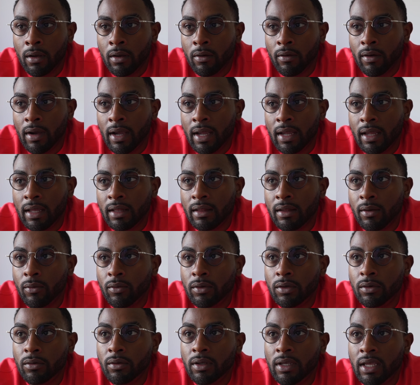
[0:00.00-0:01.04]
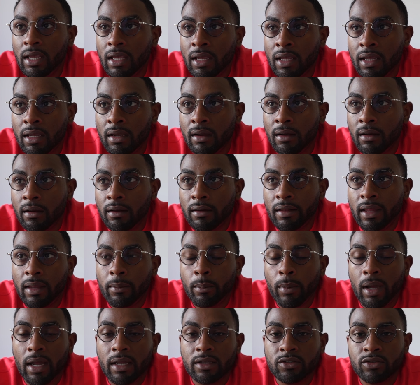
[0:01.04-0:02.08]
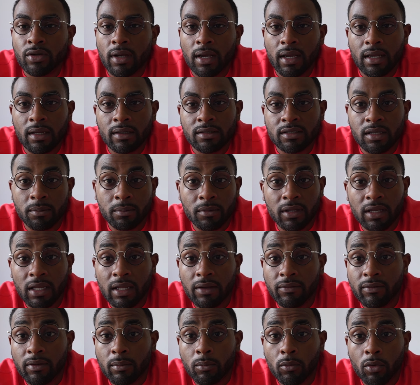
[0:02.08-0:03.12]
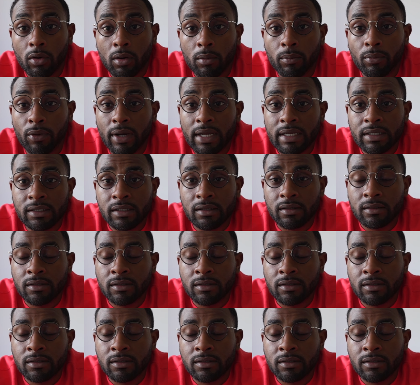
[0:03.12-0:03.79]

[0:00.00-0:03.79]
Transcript: Right? And then when you get here, they might try something even more brazen.